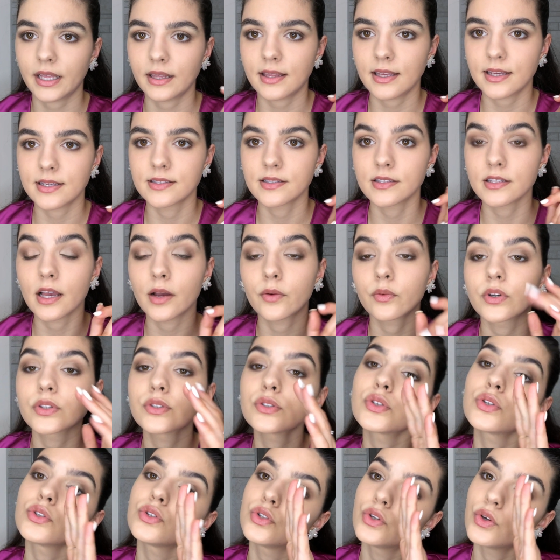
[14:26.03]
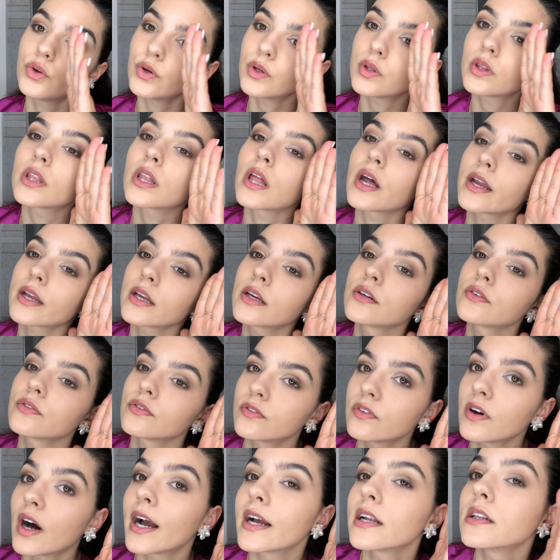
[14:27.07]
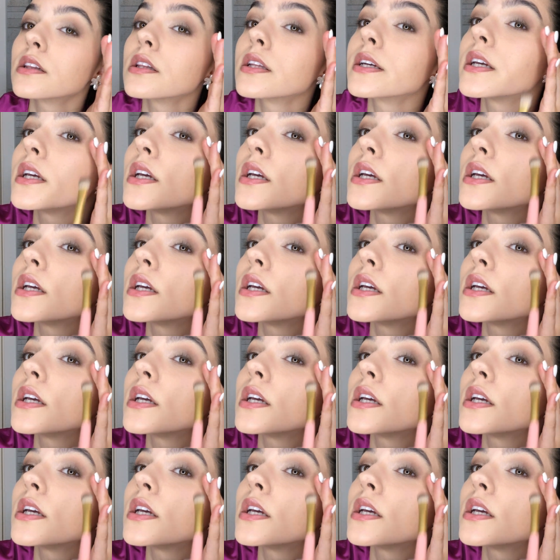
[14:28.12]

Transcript: this. I want to do it like fine,